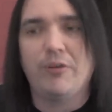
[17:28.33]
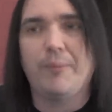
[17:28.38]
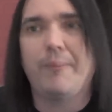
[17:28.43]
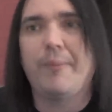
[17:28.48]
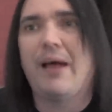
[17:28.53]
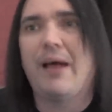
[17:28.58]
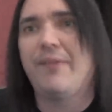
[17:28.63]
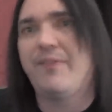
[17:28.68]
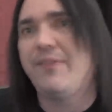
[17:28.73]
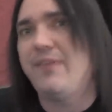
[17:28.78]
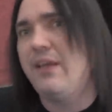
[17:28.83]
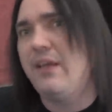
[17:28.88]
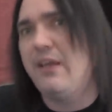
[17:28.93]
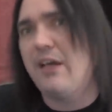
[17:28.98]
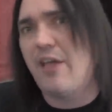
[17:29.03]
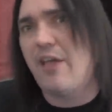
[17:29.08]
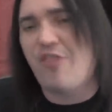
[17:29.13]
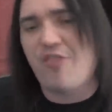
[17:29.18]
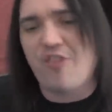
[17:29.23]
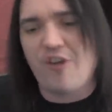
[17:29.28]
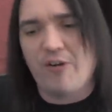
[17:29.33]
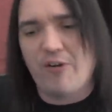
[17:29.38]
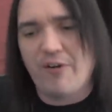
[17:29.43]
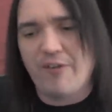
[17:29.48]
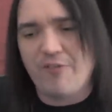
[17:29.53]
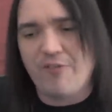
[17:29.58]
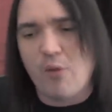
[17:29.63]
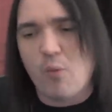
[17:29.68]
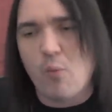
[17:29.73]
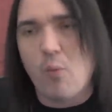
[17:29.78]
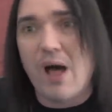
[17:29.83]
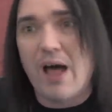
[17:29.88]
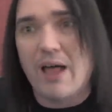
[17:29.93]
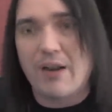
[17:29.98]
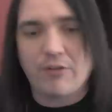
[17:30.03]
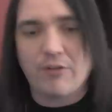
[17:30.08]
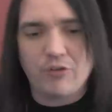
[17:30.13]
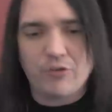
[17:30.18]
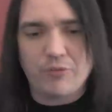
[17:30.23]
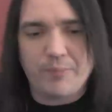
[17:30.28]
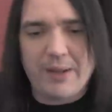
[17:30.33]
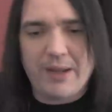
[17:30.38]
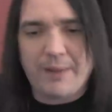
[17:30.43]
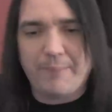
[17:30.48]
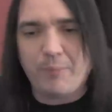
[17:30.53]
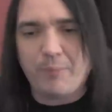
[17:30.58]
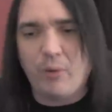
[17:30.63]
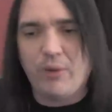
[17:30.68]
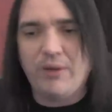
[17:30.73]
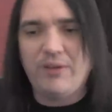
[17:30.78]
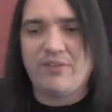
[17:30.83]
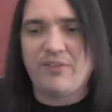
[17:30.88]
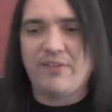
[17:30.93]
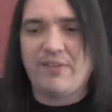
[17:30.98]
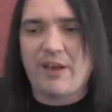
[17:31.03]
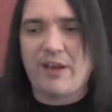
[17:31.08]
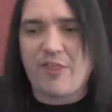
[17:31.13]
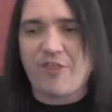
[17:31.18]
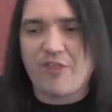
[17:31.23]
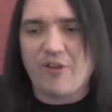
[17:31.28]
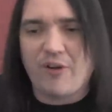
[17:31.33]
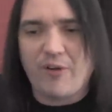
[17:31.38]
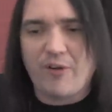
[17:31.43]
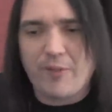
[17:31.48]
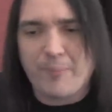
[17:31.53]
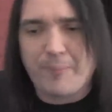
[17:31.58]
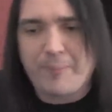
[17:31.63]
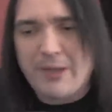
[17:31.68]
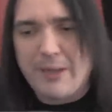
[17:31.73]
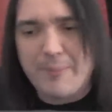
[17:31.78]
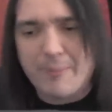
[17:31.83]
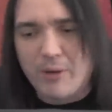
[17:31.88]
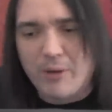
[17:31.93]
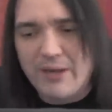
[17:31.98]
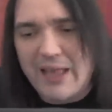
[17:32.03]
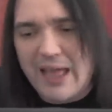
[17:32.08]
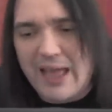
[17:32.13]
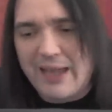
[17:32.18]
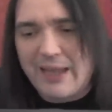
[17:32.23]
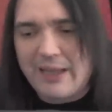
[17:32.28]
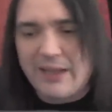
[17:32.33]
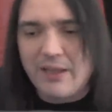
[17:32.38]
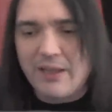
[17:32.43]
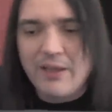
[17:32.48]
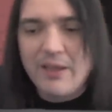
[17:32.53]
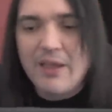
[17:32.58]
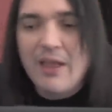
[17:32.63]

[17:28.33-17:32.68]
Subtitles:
about the third of the waters being poisoned and a third of the people dying.